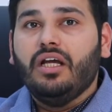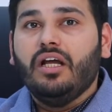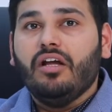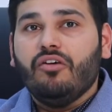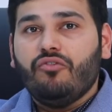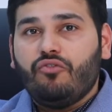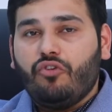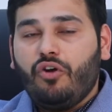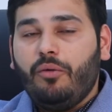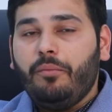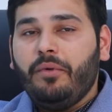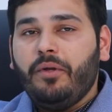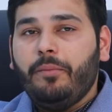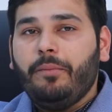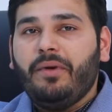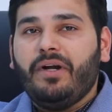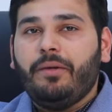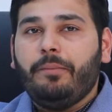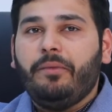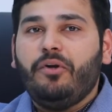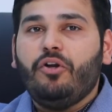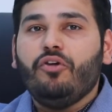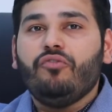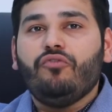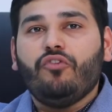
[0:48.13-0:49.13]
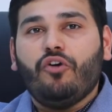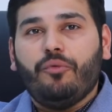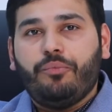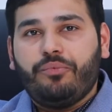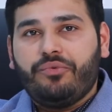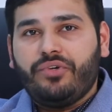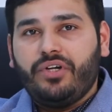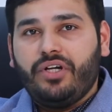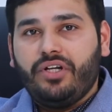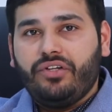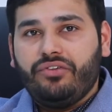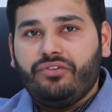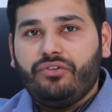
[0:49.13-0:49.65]
from Department of
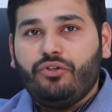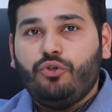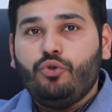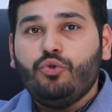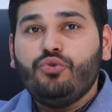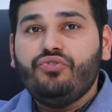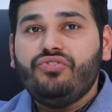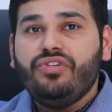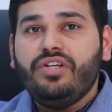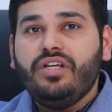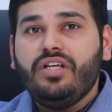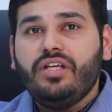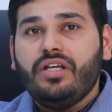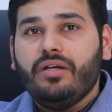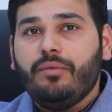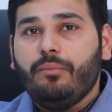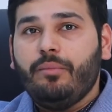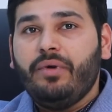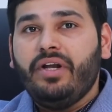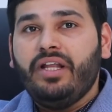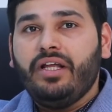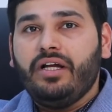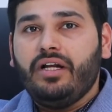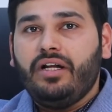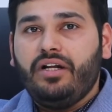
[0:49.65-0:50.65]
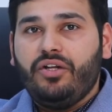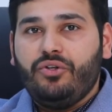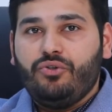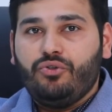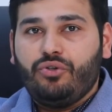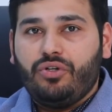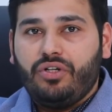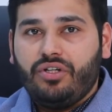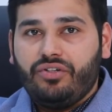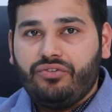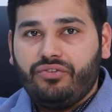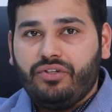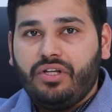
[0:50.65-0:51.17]
Obstetrics to see medical
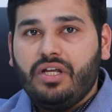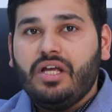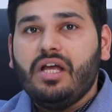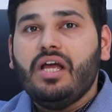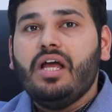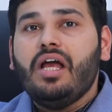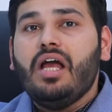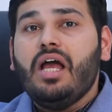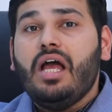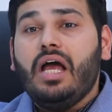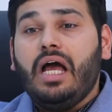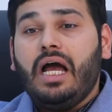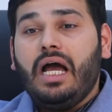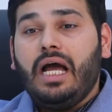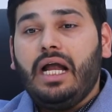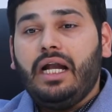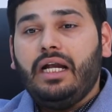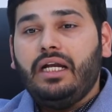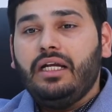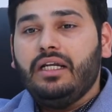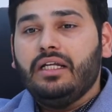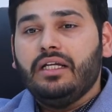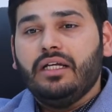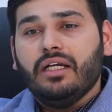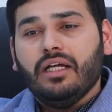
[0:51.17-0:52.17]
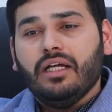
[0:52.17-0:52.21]
disorders, and